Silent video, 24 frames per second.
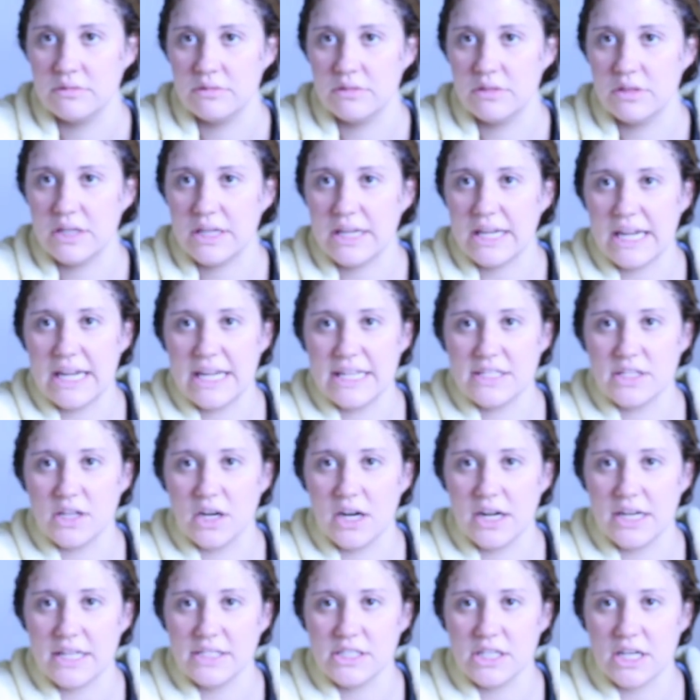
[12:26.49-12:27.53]
Look, it's
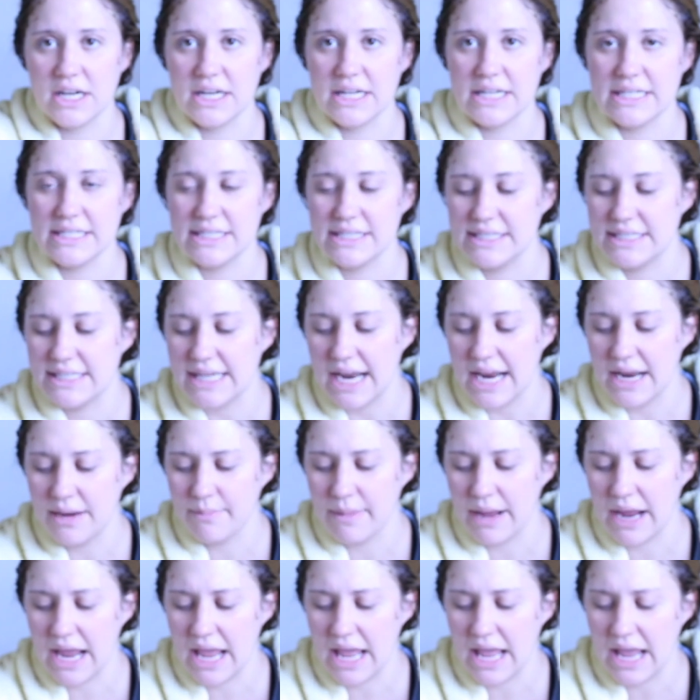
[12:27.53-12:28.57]
already starting to stain
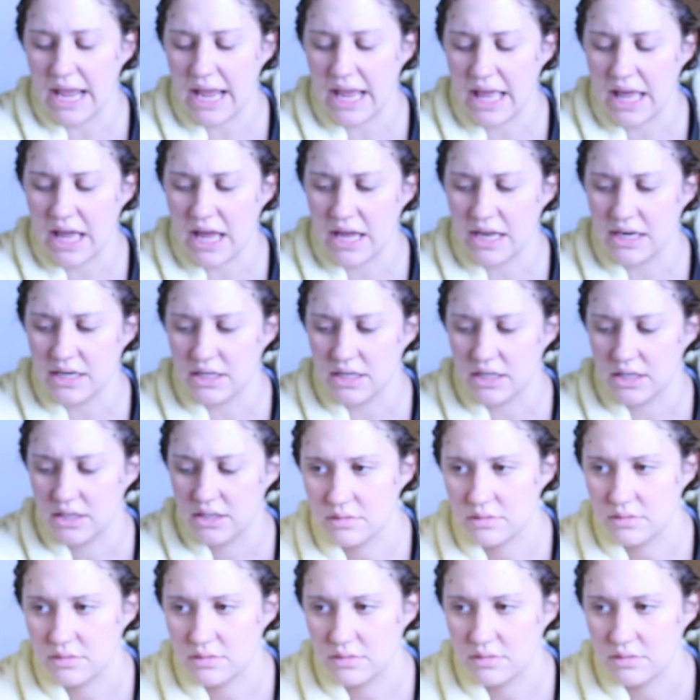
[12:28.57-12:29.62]
my hand.
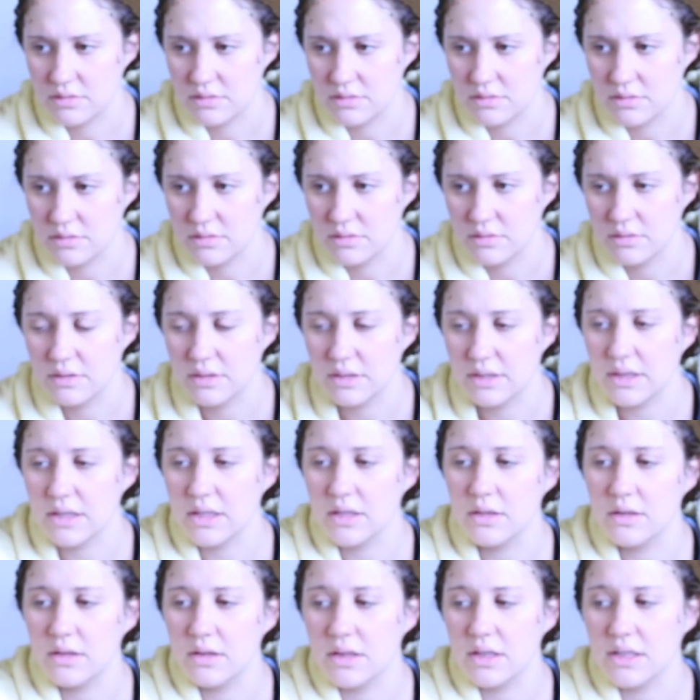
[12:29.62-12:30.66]

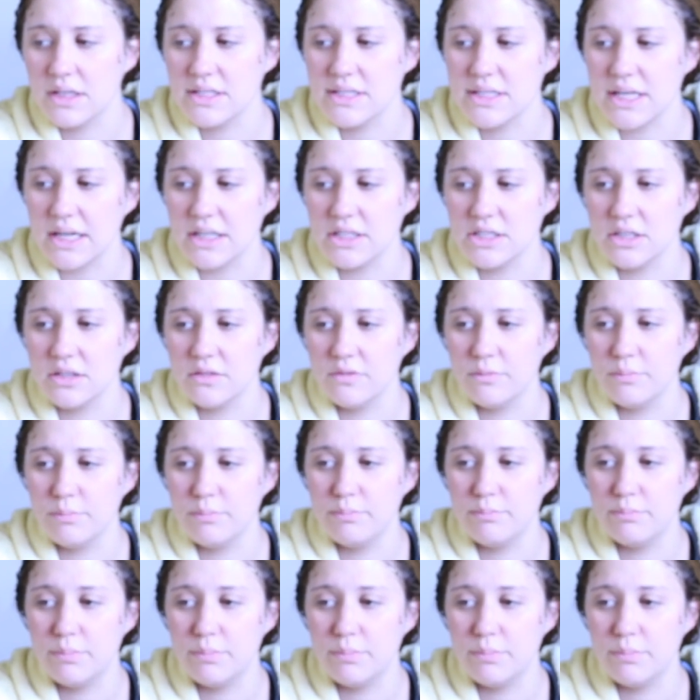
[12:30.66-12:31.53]
The section of